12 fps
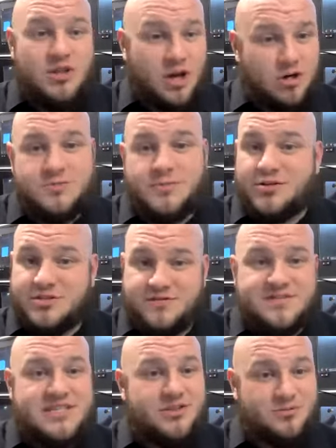large amounts
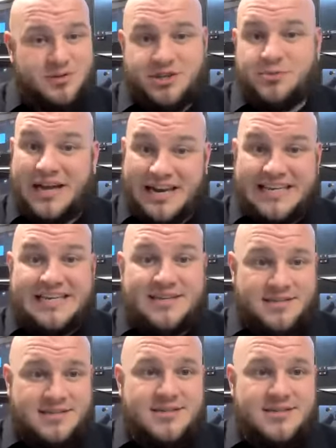of D3 in their body.